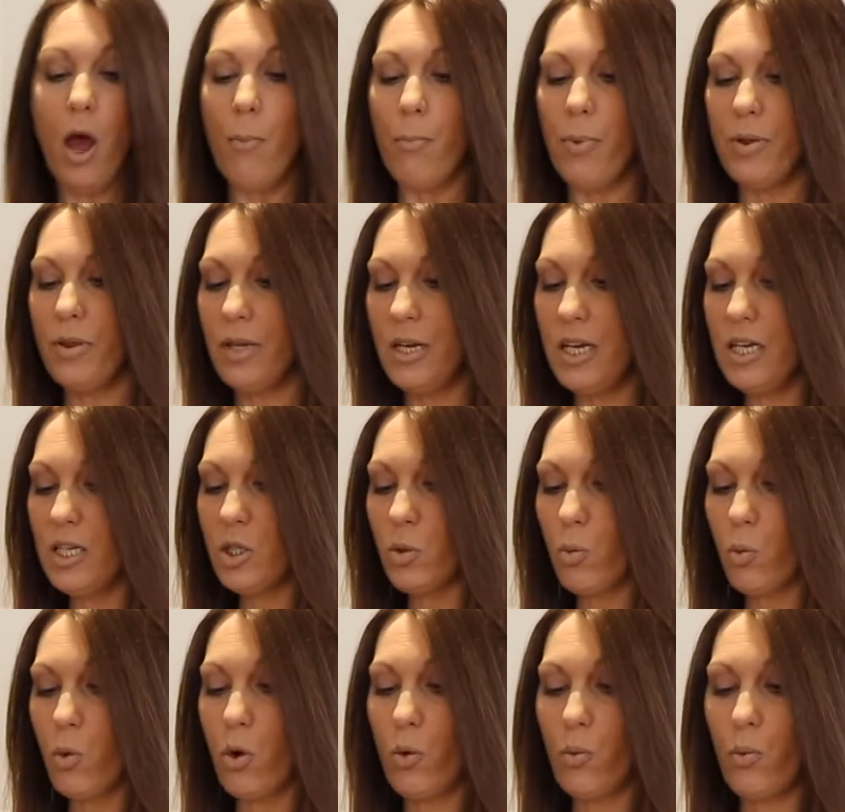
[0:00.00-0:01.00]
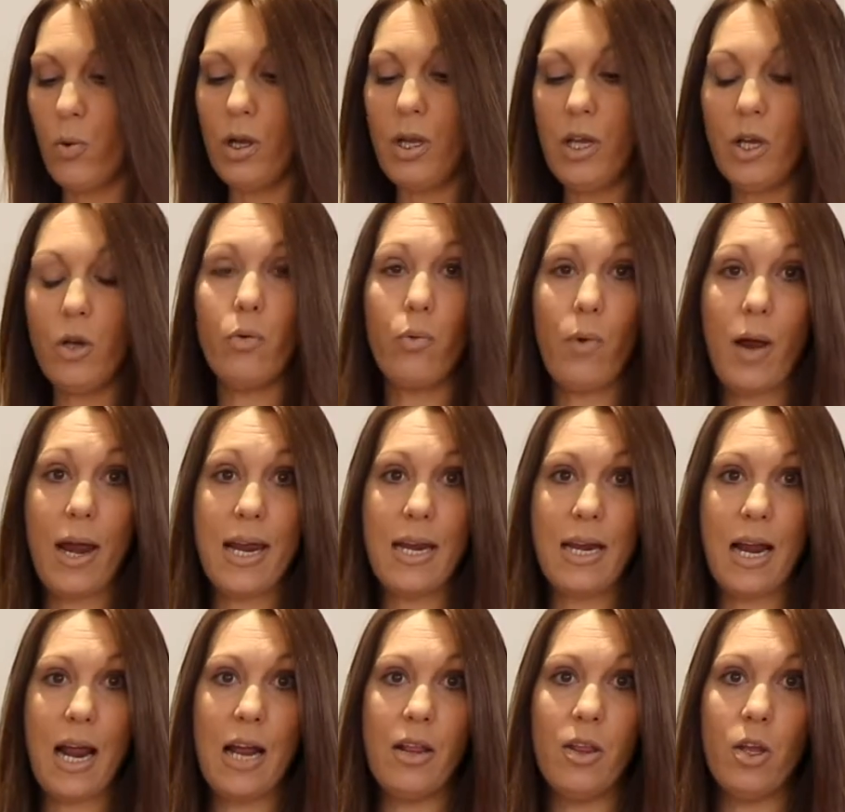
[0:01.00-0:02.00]
But these were really
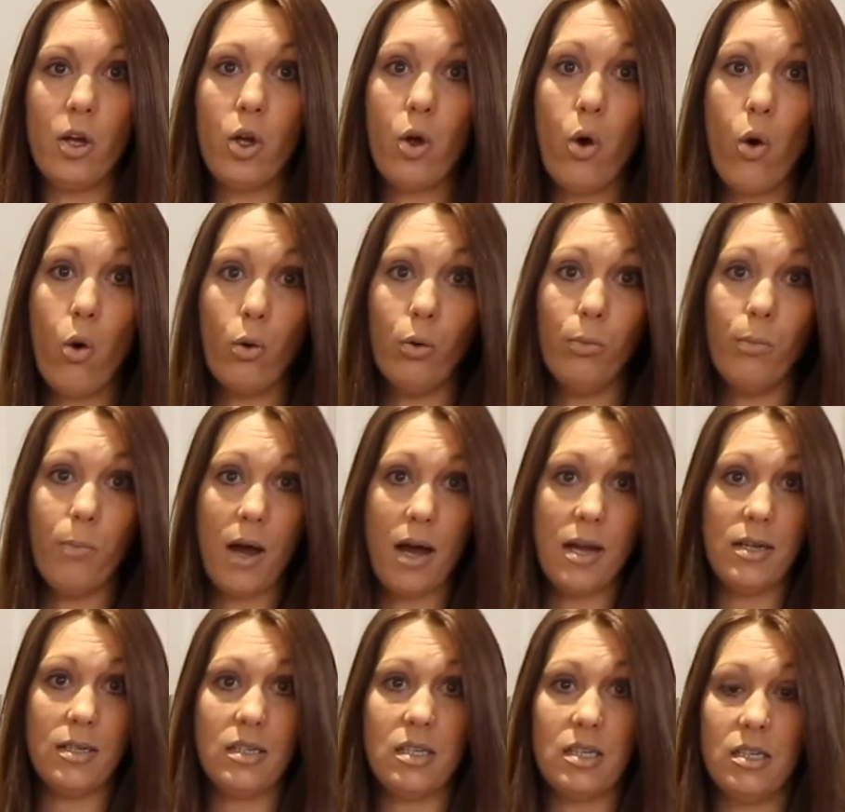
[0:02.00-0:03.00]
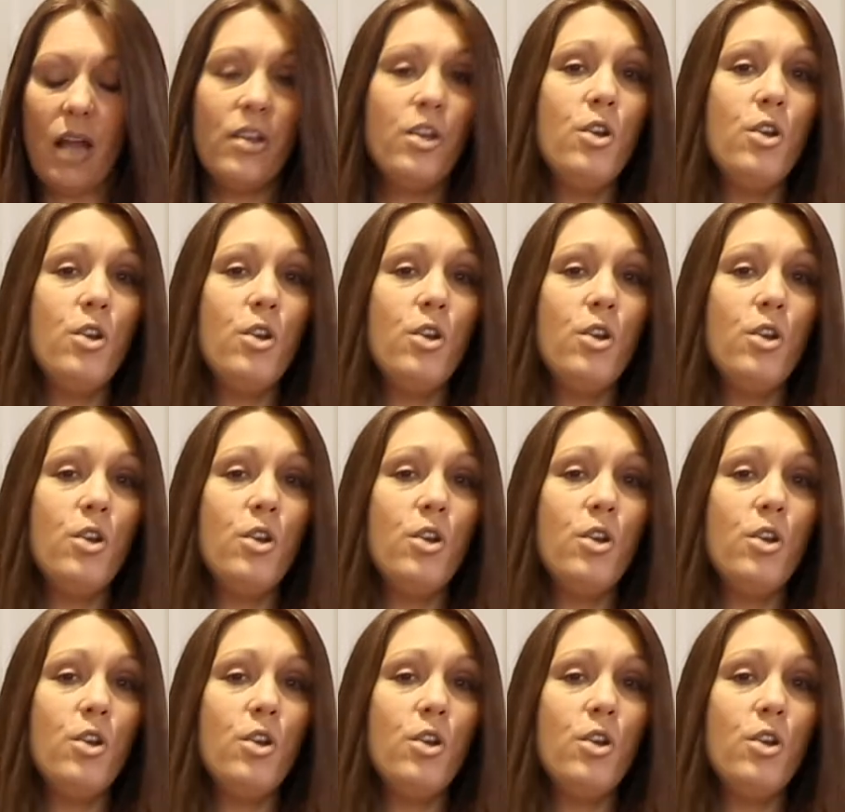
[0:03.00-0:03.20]
great in the cold months.